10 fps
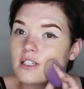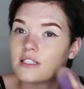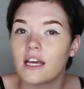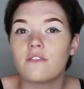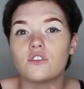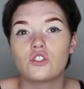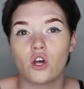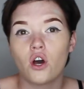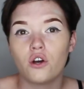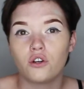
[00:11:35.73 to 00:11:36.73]
David's
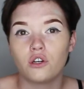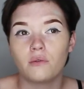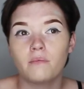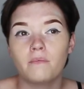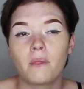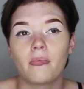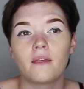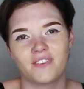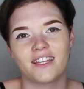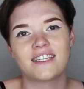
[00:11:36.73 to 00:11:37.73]
home,
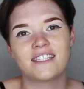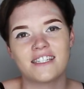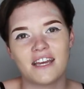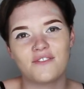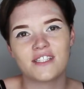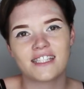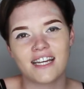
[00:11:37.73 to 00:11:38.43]
David's